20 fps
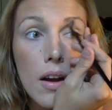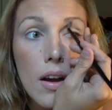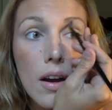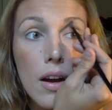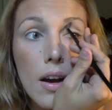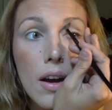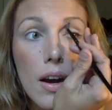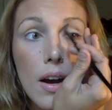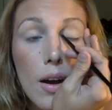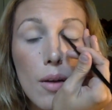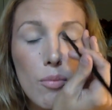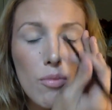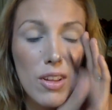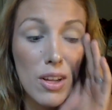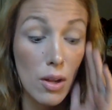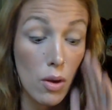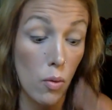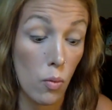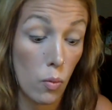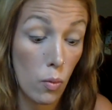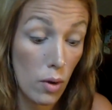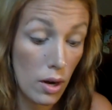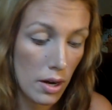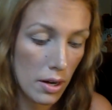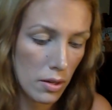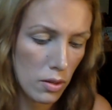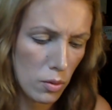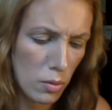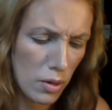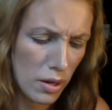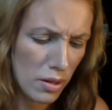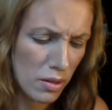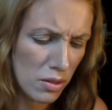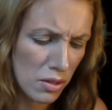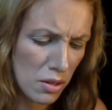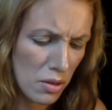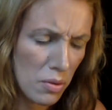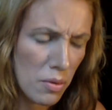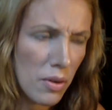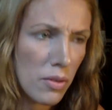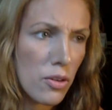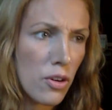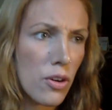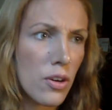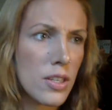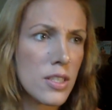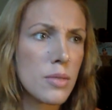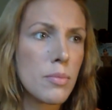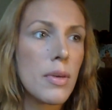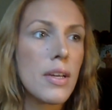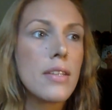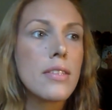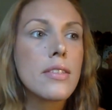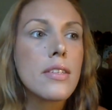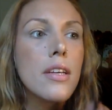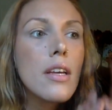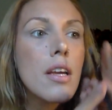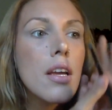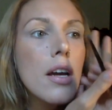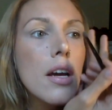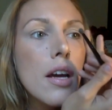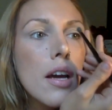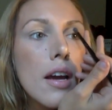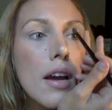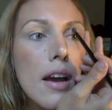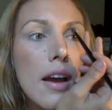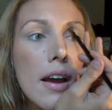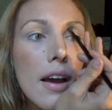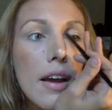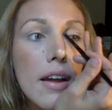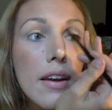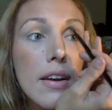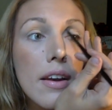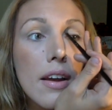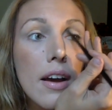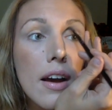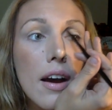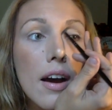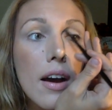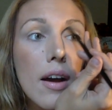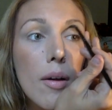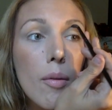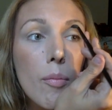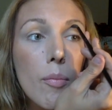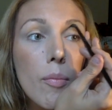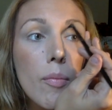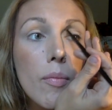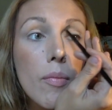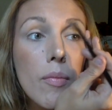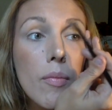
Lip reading: like a while ago around Christmas. And I'm